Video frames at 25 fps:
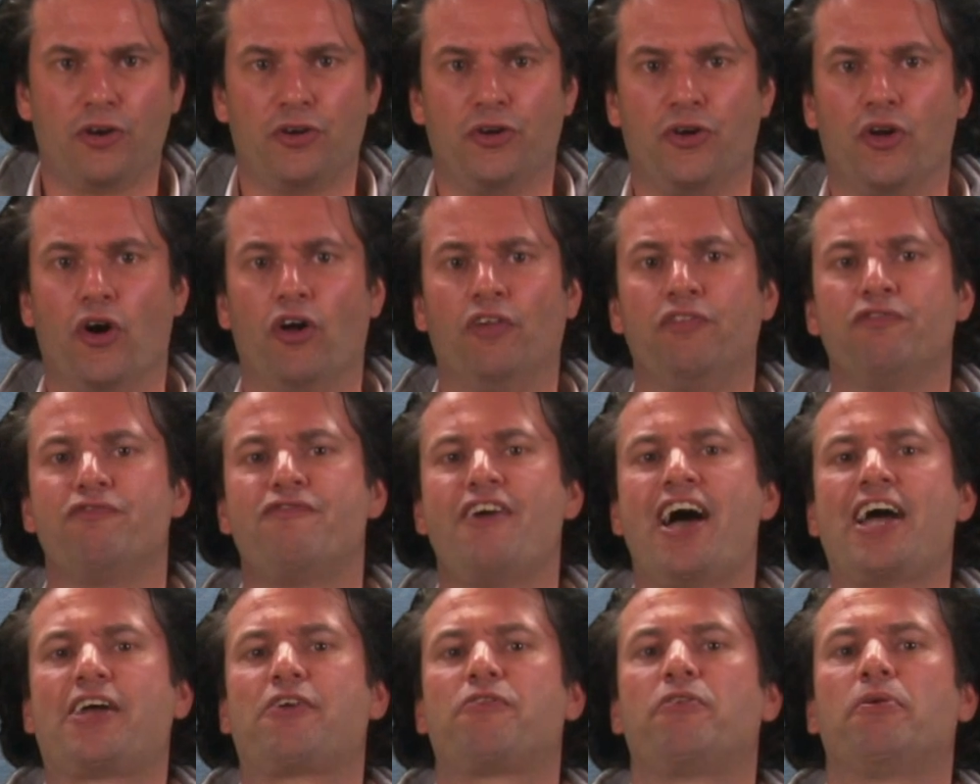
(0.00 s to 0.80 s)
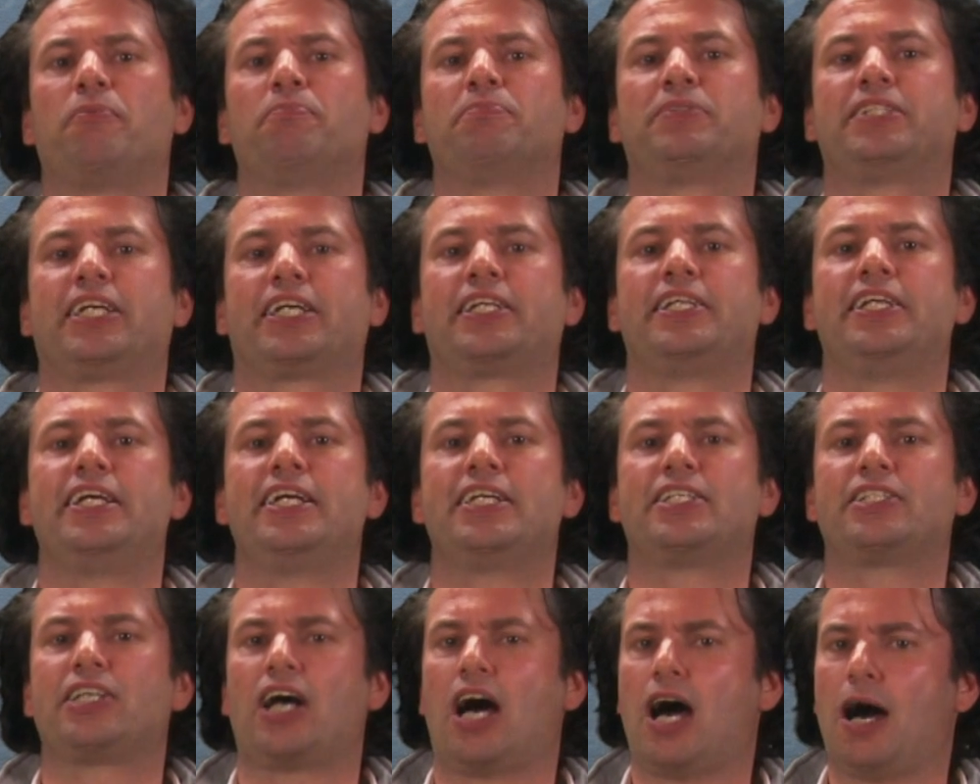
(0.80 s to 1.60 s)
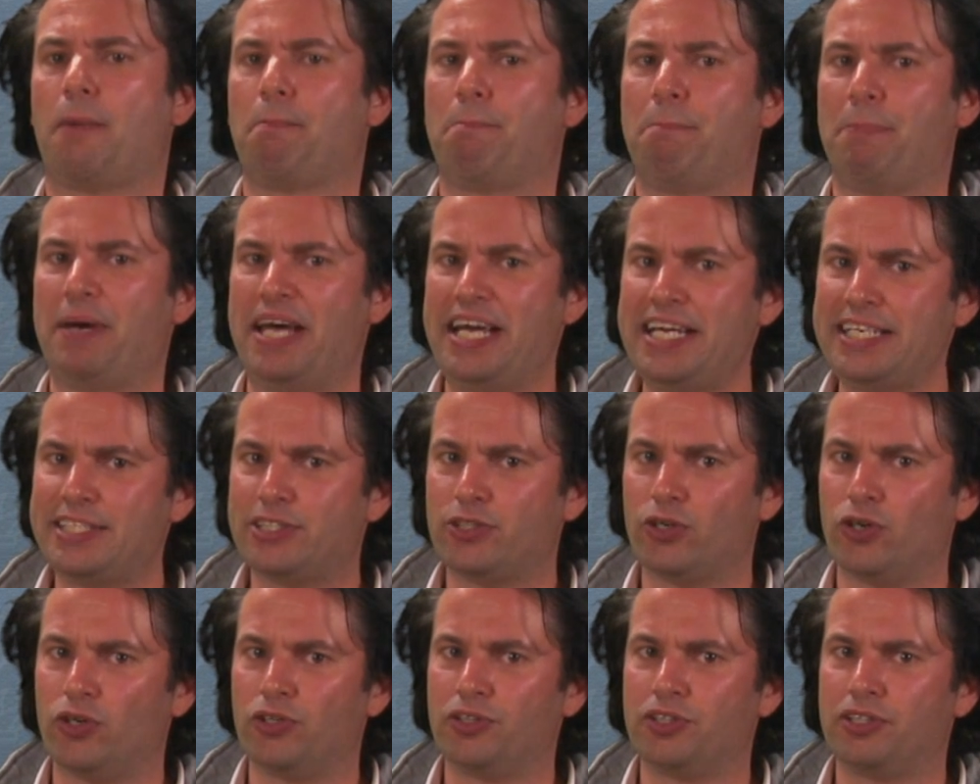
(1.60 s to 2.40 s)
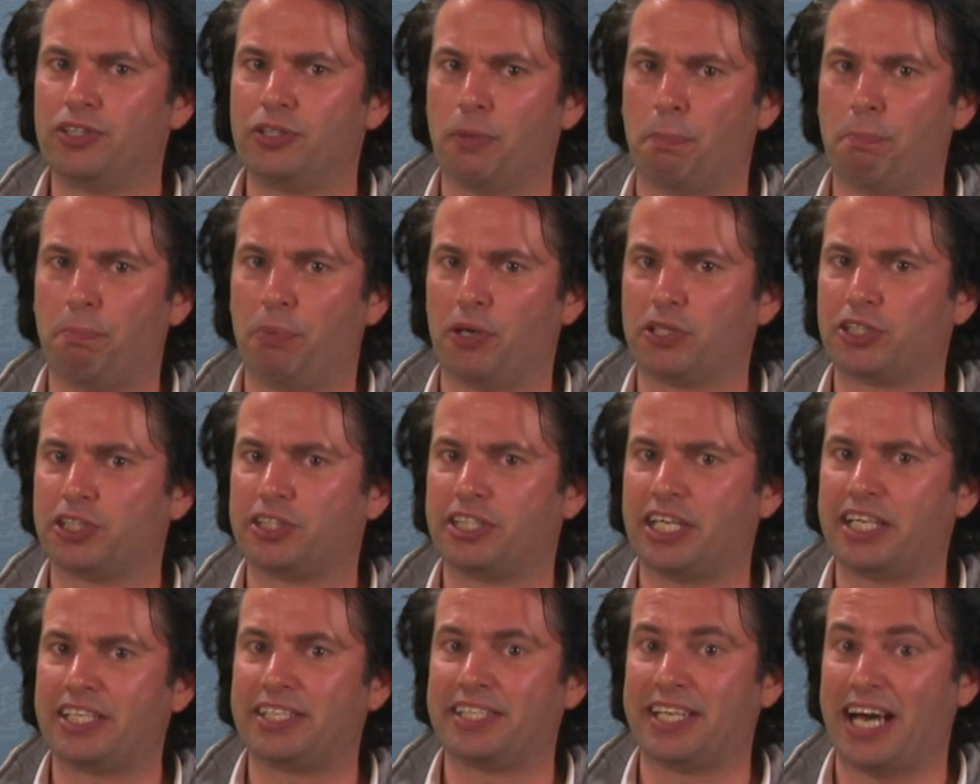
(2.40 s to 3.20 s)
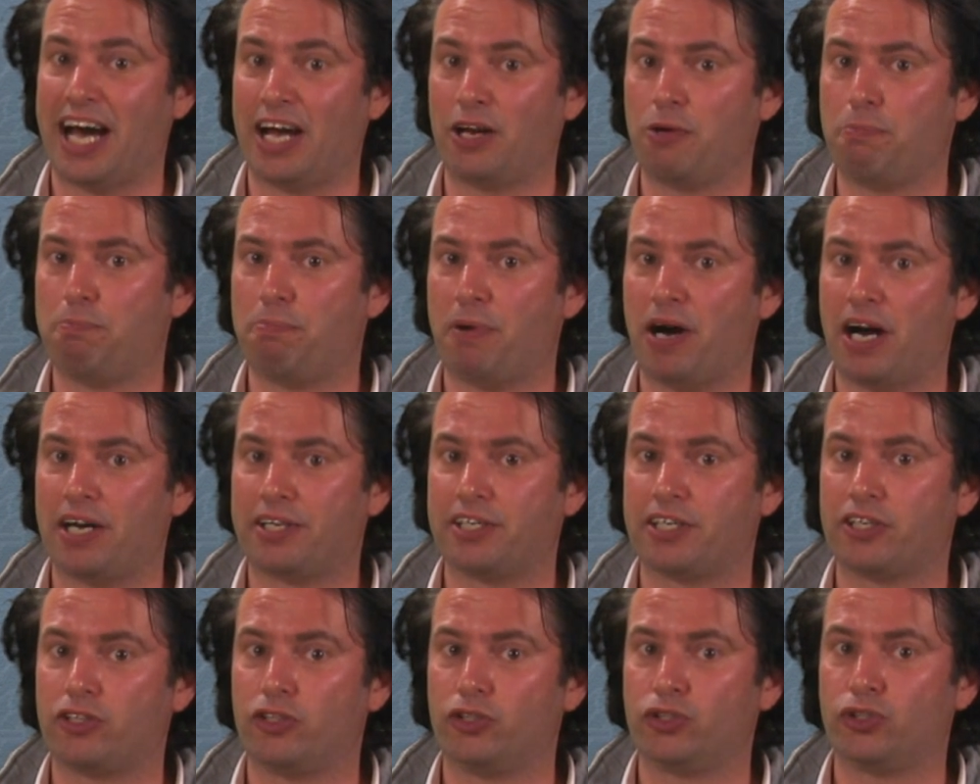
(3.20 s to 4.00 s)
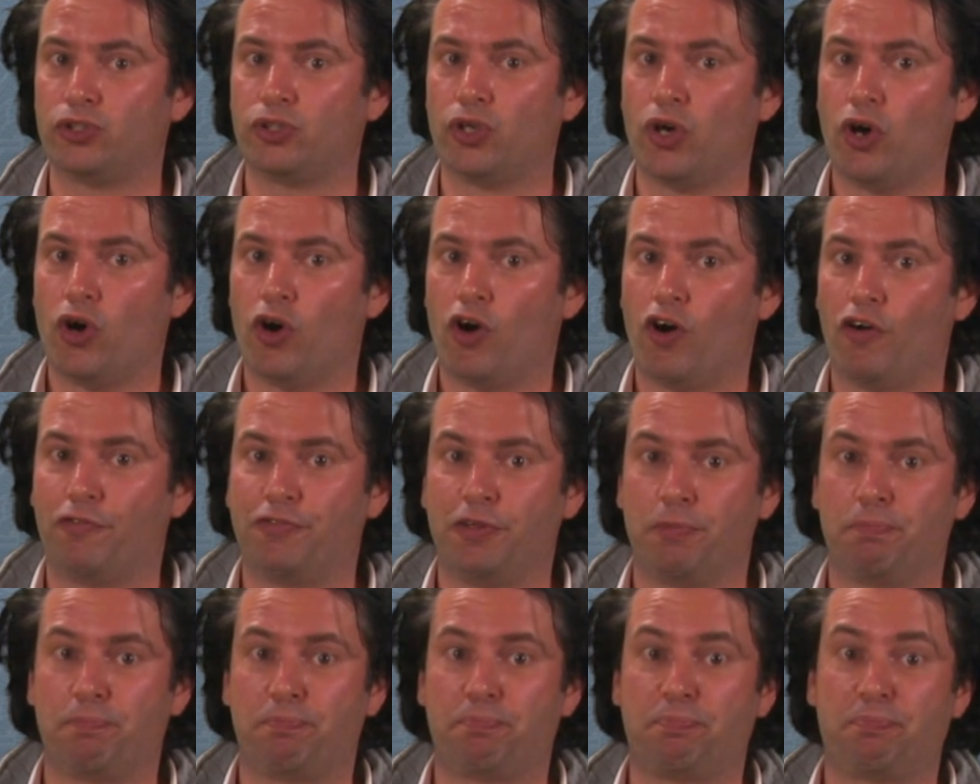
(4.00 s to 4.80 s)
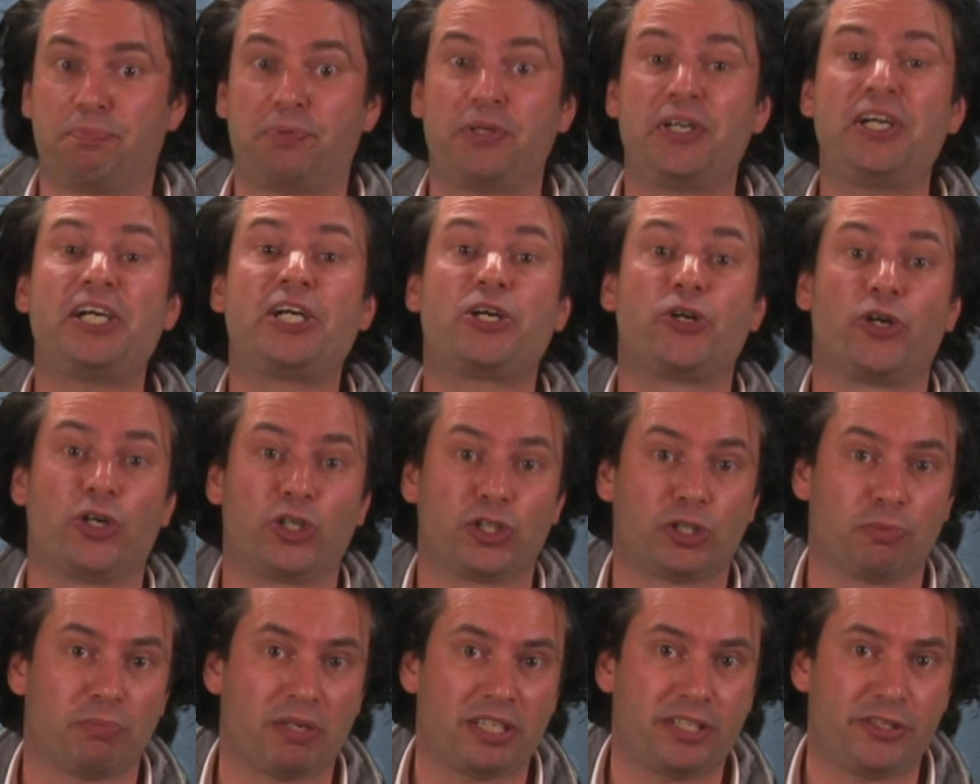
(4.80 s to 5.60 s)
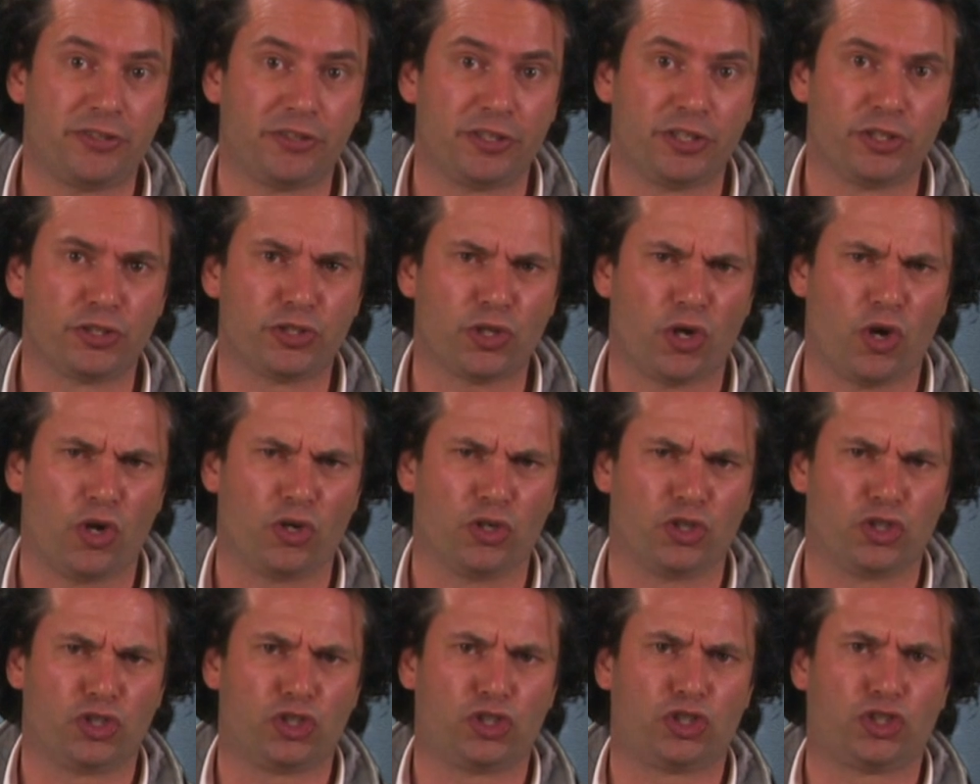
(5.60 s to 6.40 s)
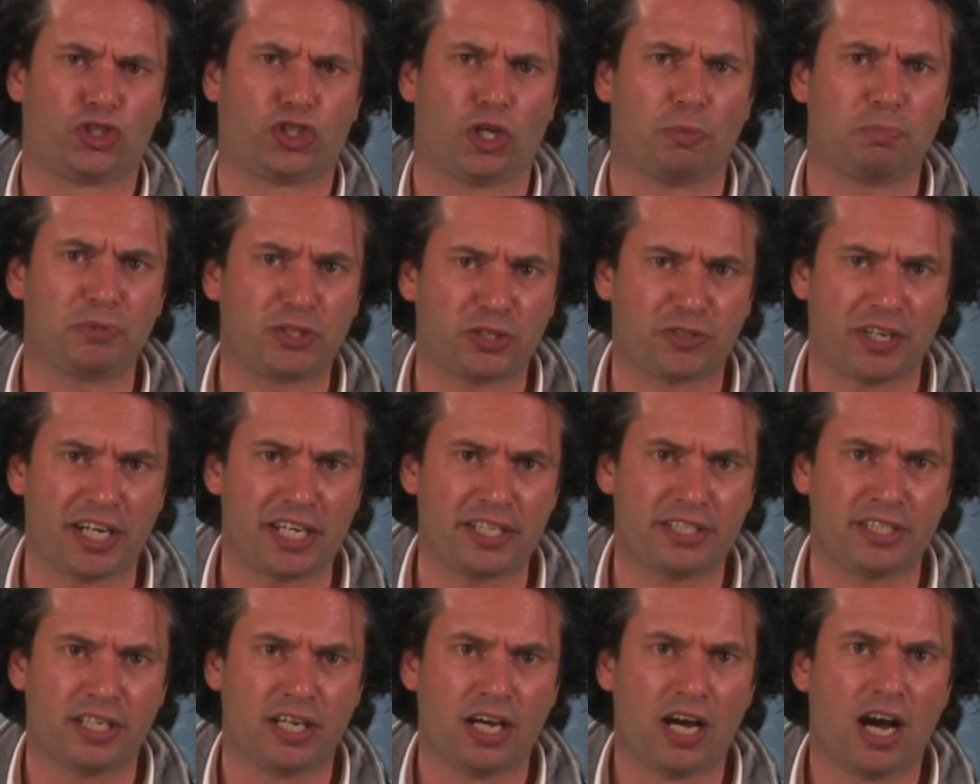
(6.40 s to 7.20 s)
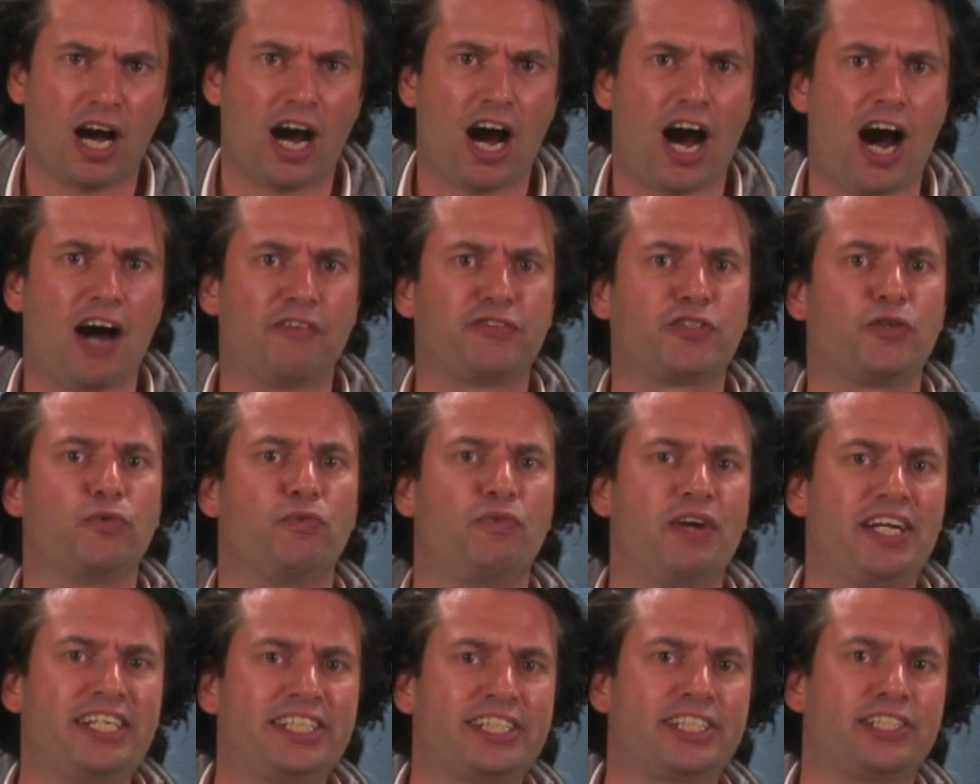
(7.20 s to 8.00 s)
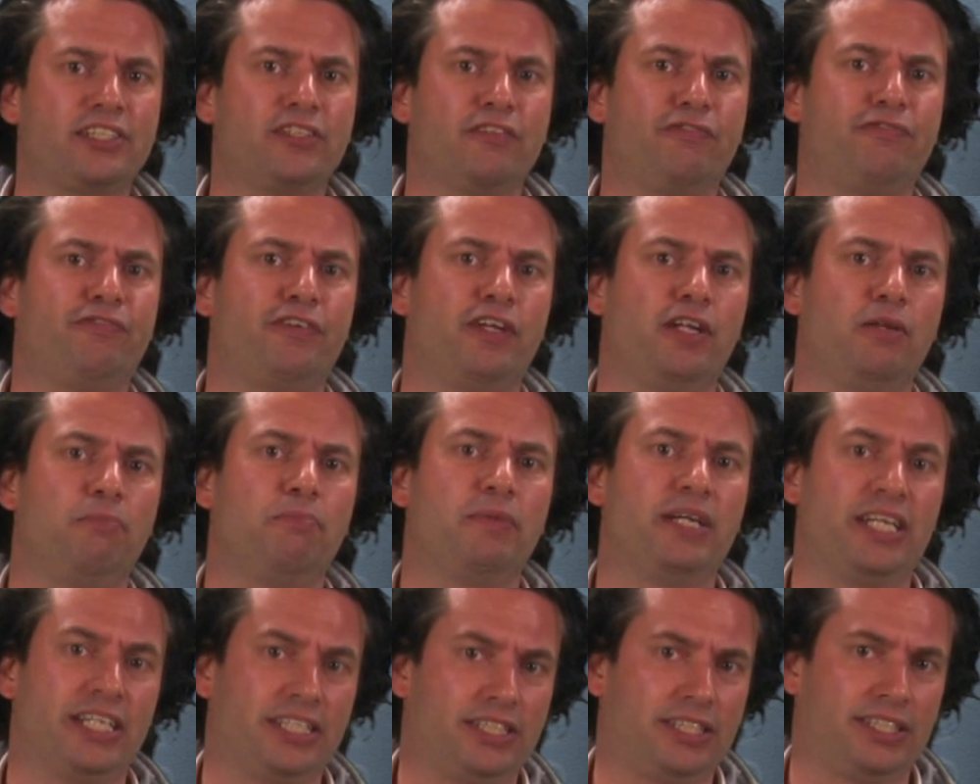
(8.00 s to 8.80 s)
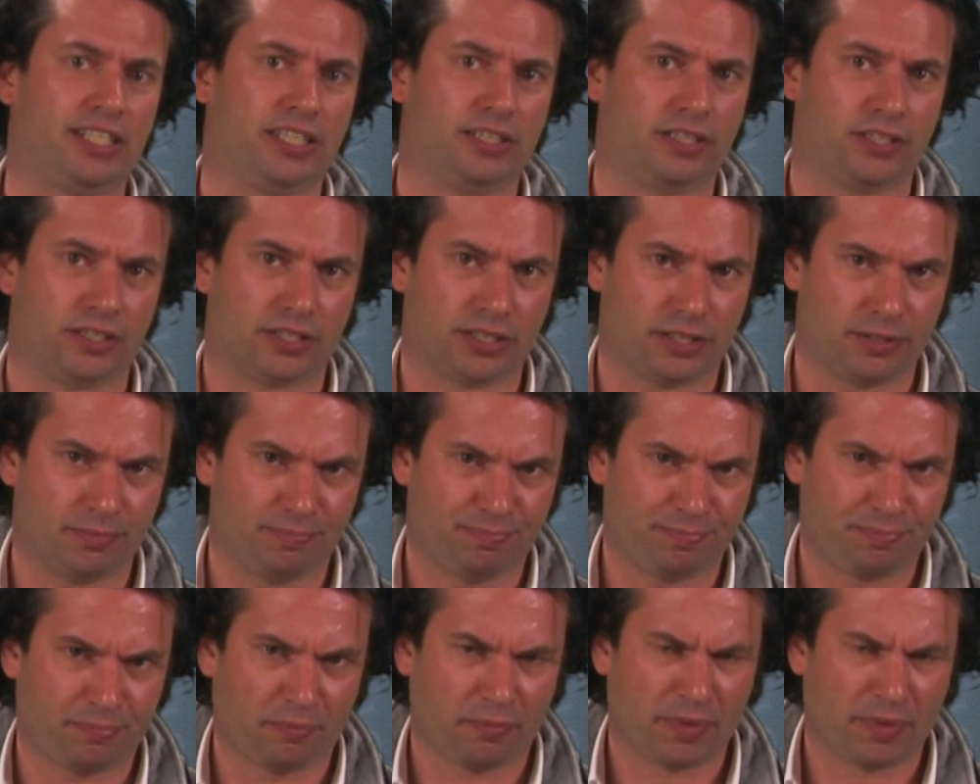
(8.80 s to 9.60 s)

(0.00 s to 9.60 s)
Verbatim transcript: Non-vacuum techniques are based on depositing nanoparticles of the precursor materials on a substrate after which the film is sintered.